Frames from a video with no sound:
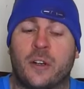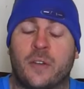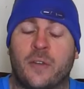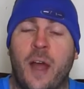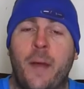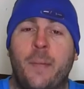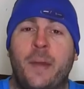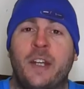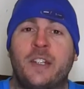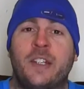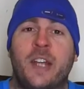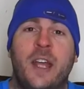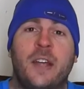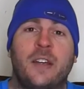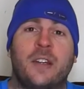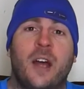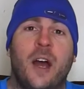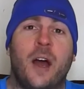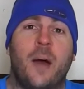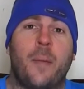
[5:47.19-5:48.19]
If I'm in a
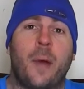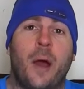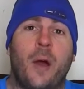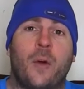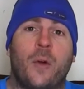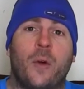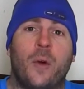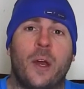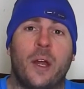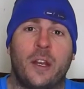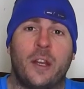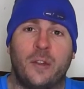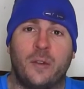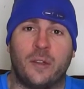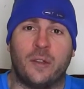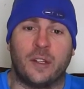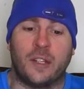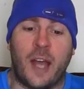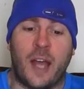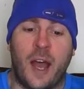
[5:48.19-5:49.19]
tank top, I'll go ahead and
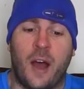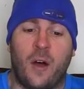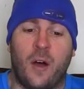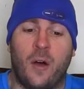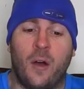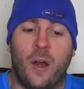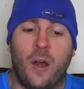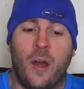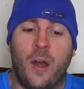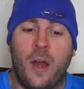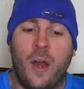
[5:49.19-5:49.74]
use a towel.